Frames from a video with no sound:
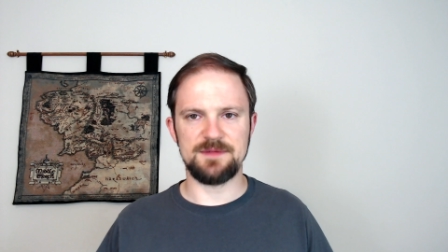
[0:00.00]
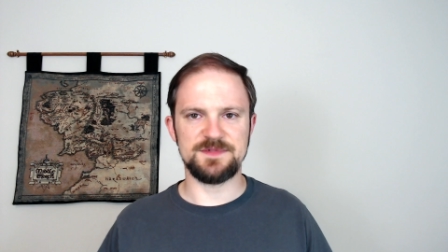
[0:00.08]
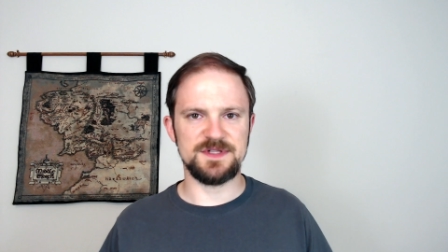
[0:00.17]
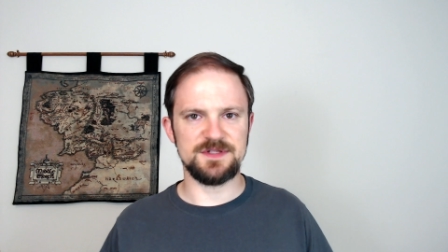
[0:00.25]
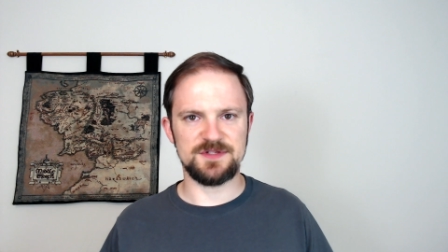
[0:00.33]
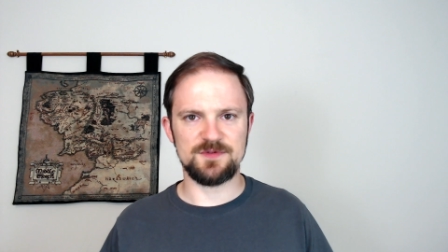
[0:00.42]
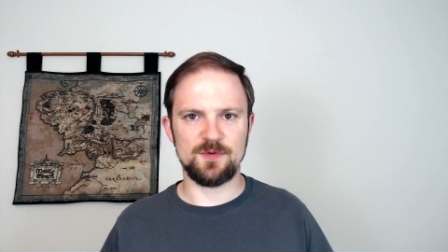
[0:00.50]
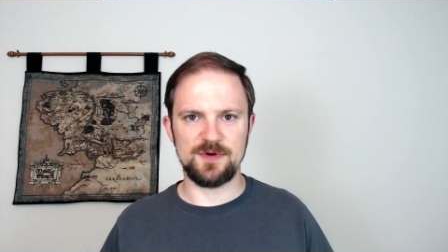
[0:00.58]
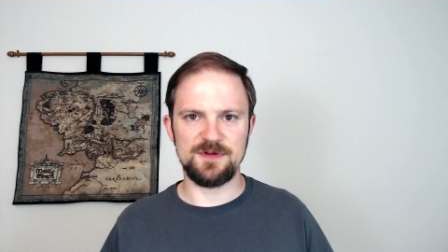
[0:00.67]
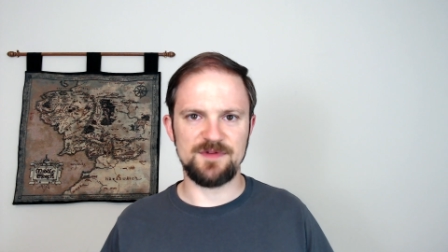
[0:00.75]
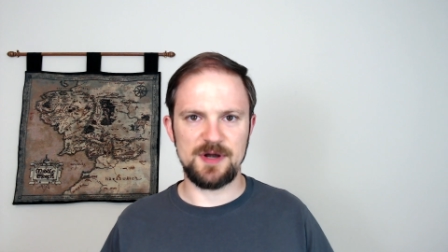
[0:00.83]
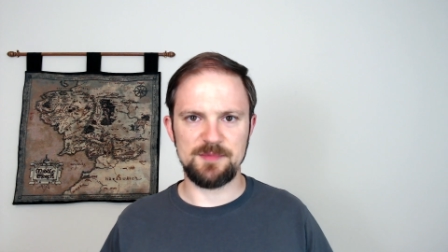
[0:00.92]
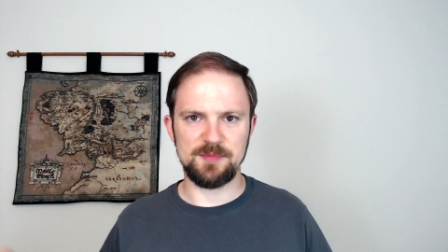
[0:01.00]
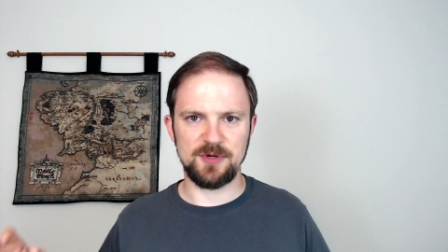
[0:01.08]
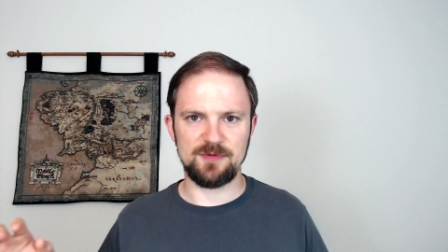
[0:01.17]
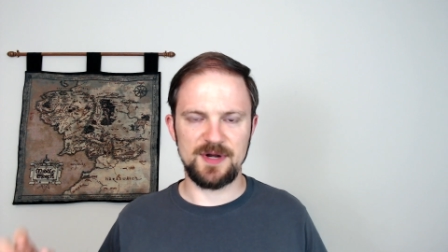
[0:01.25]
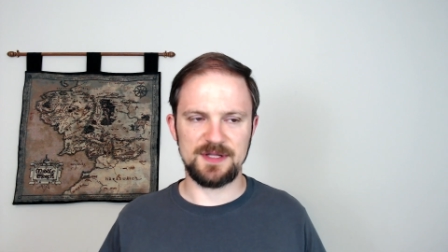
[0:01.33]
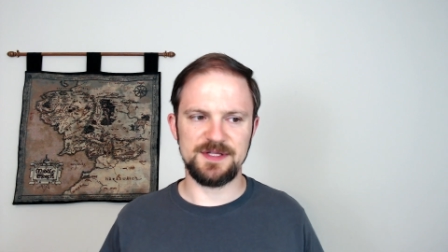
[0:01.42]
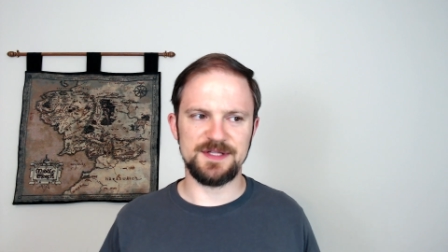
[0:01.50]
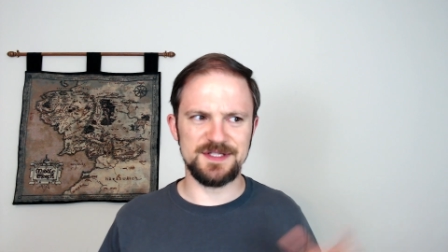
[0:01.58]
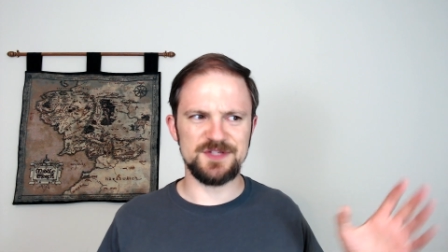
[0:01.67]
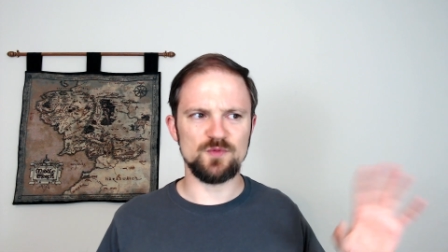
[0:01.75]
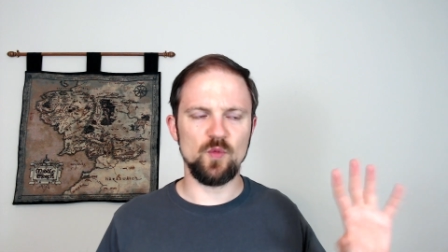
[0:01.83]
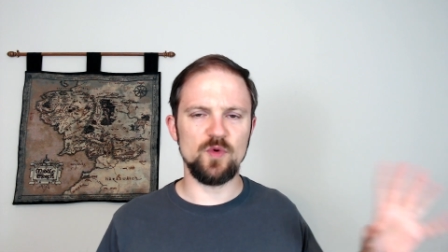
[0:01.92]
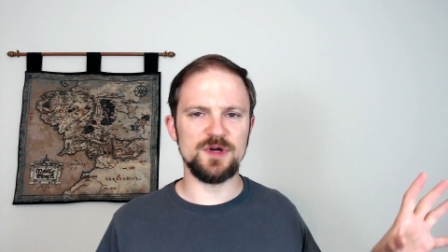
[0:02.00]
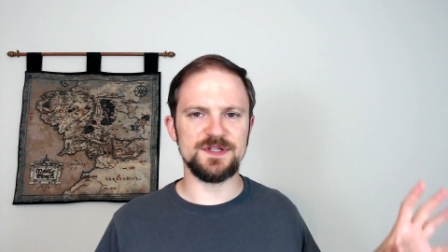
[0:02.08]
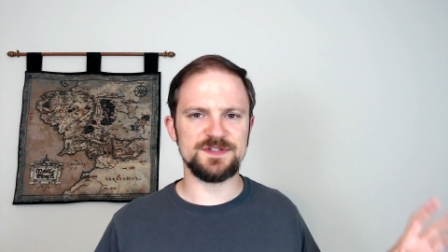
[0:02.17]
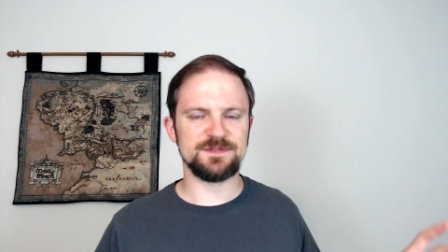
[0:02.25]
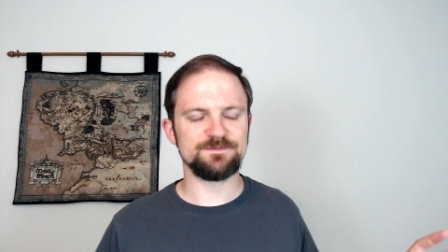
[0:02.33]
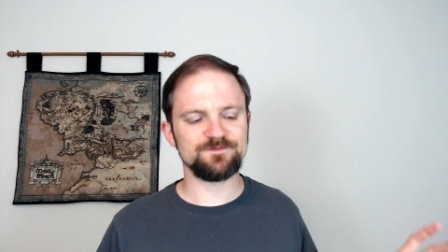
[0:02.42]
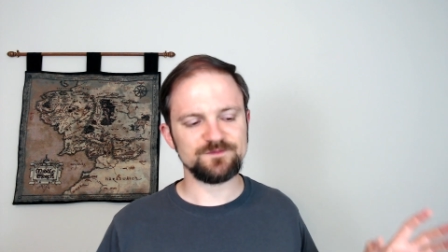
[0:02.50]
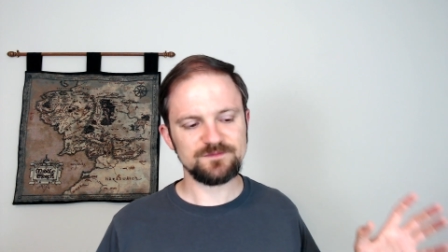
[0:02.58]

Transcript: in the story, if I remember correctly, at least once,